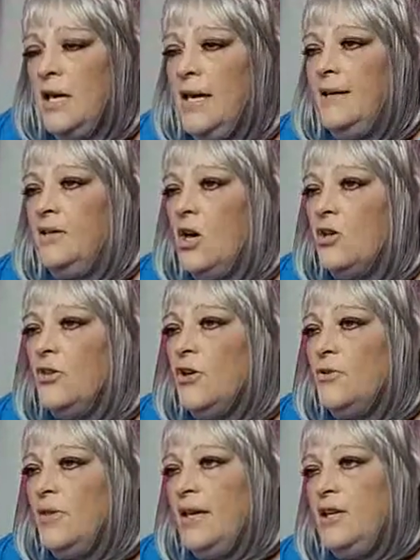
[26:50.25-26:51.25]
And
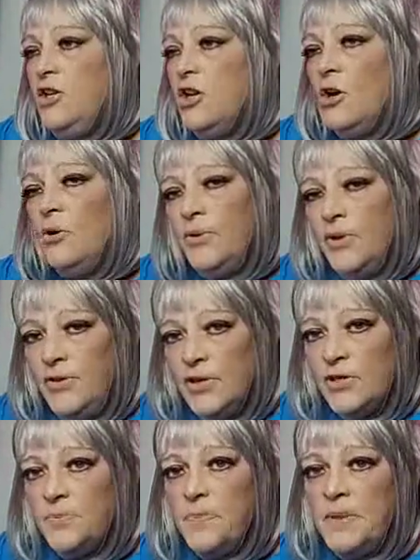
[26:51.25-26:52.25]
although they know that
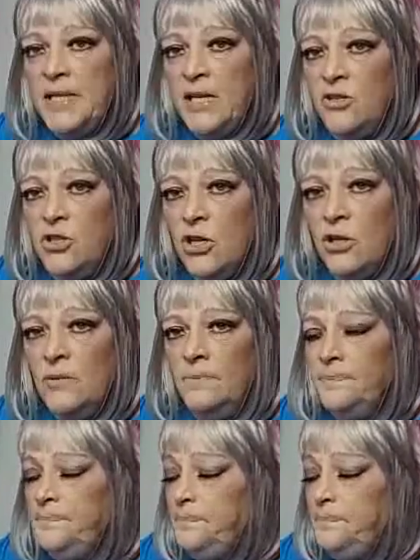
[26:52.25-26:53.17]
there's potential